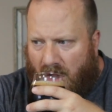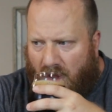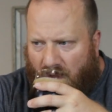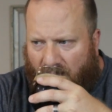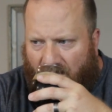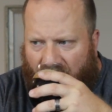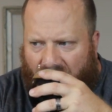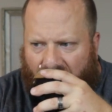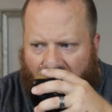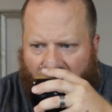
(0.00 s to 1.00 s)

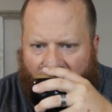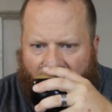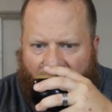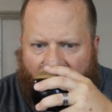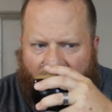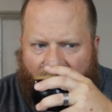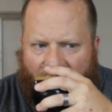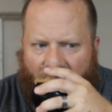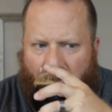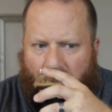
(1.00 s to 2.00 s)

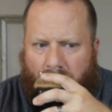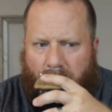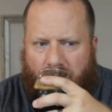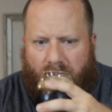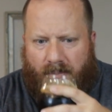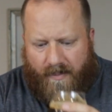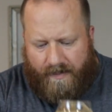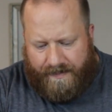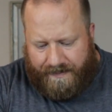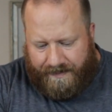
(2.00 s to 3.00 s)

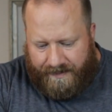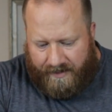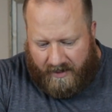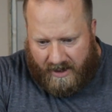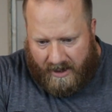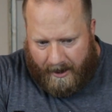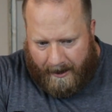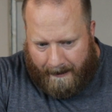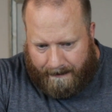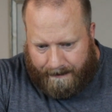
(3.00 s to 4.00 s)

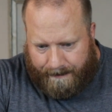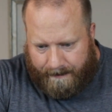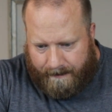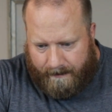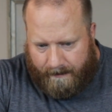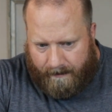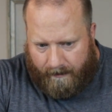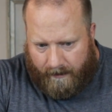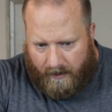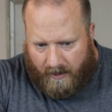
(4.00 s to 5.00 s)

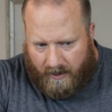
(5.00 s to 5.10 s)
[no speech]